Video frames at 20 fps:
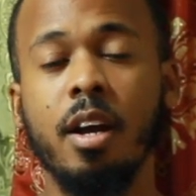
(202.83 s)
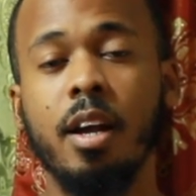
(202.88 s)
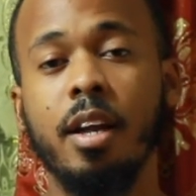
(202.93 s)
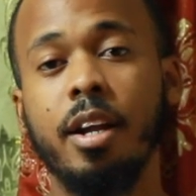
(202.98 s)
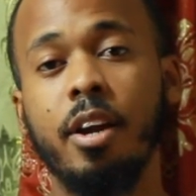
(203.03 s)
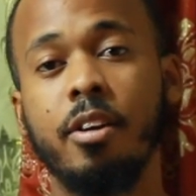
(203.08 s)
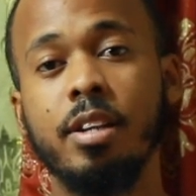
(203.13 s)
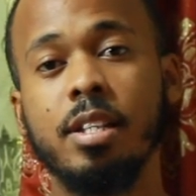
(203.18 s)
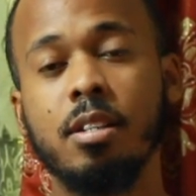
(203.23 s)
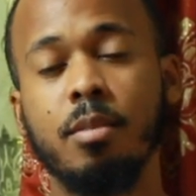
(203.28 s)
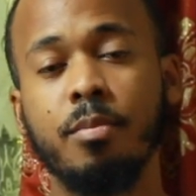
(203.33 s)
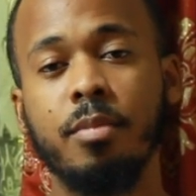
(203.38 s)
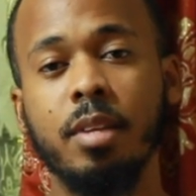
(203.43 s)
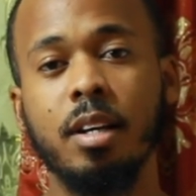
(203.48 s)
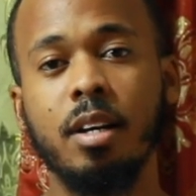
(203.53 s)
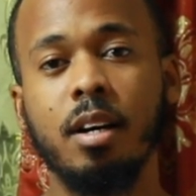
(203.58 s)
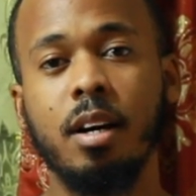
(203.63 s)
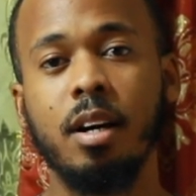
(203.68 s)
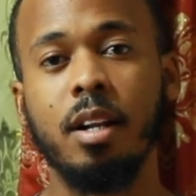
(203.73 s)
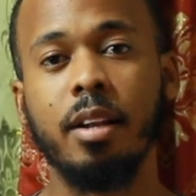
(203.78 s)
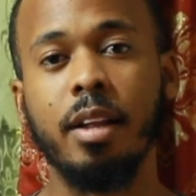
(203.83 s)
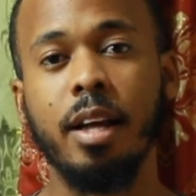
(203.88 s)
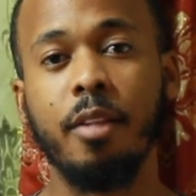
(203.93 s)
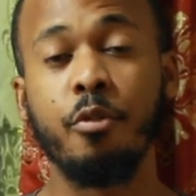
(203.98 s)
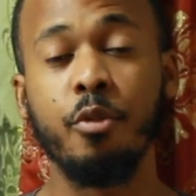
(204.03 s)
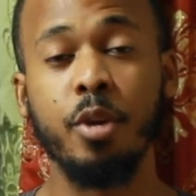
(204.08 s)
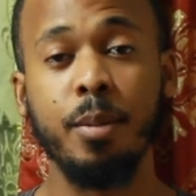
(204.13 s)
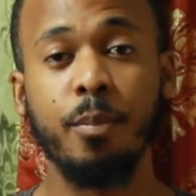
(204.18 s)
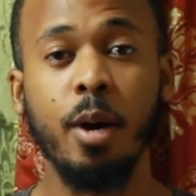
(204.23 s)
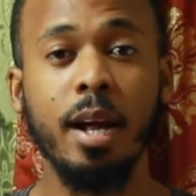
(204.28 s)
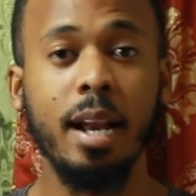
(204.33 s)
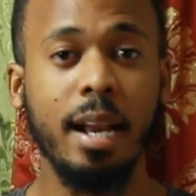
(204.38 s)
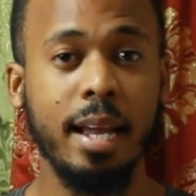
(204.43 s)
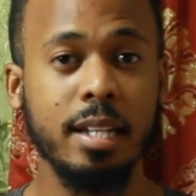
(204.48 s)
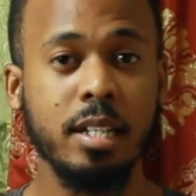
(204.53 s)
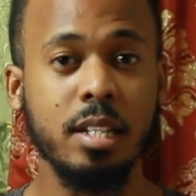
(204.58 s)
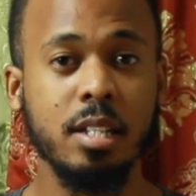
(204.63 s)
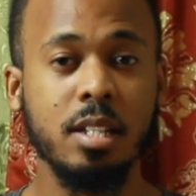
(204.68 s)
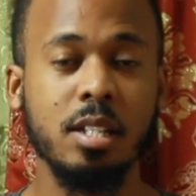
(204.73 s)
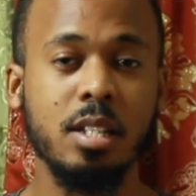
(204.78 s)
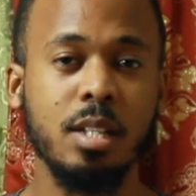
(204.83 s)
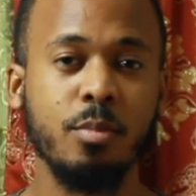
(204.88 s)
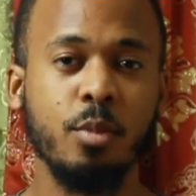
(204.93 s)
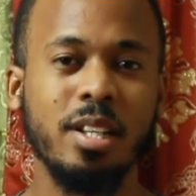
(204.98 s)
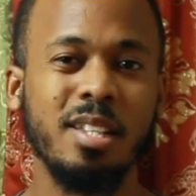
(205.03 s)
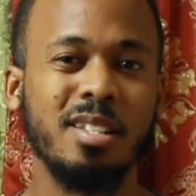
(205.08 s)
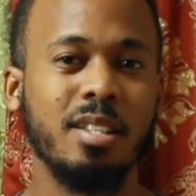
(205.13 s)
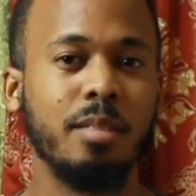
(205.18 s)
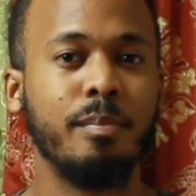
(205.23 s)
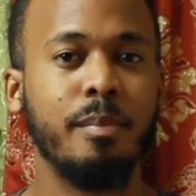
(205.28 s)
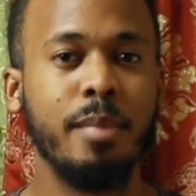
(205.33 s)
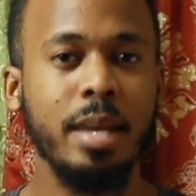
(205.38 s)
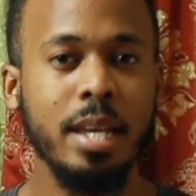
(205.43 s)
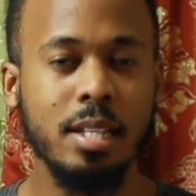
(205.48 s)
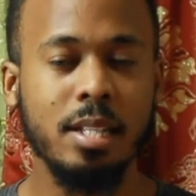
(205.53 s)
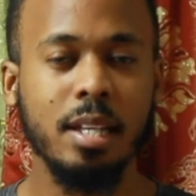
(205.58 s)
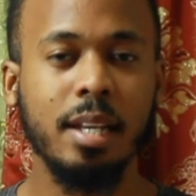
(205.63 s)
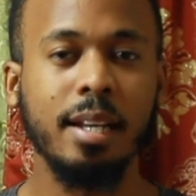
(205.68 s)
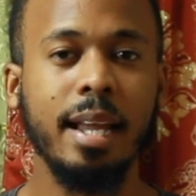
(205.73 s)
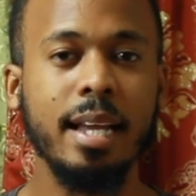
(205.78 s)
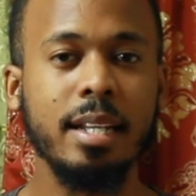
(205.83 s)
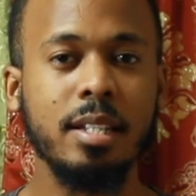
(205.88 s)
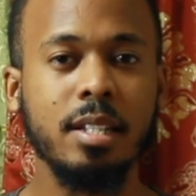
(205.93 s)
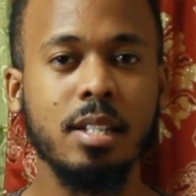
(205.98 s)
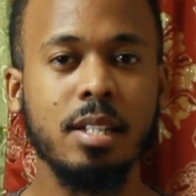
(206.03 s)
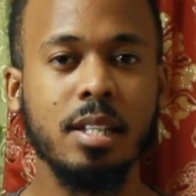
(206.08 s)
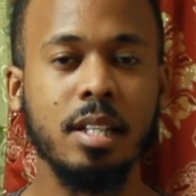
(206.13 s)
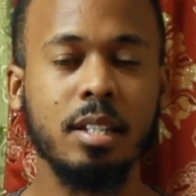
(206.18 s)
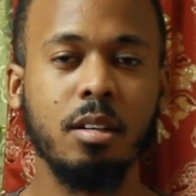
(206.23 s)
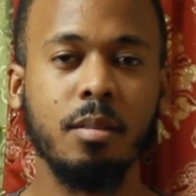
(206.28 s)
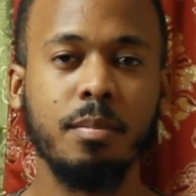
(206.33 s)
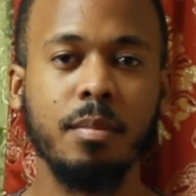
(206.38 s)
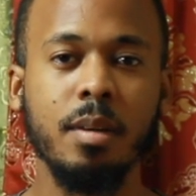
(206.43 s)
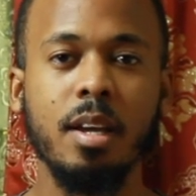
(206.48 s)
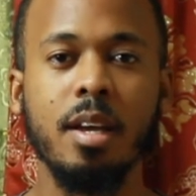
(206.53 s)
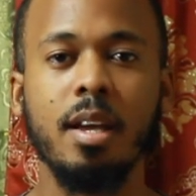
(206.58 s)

there is something called a three-point lighting system, which is the basic lighting setup,